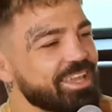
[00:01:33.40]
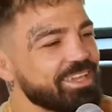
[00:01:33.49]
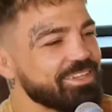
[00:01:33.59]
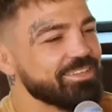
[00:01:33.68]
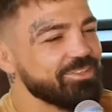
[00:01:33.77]

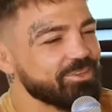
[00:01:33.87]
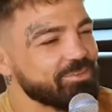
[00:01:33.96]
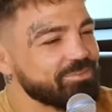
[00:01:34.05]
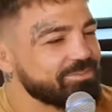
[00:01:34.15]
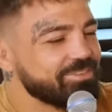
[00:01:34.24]
like, you
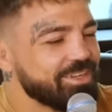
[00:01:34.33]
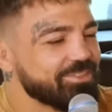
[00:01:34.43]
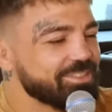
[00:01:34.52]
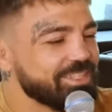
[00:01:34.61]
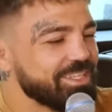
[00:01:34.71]
know, I
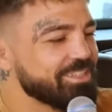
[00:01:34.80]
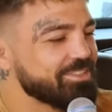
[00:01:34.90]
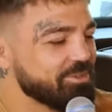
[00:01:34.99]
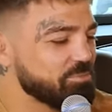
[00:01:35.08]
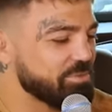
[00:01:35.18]
was a kid,
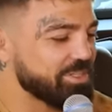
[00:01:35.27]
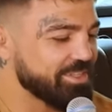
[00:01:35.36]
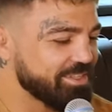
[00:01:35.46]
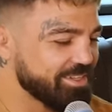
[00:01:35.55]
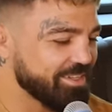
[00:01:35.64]
though, but...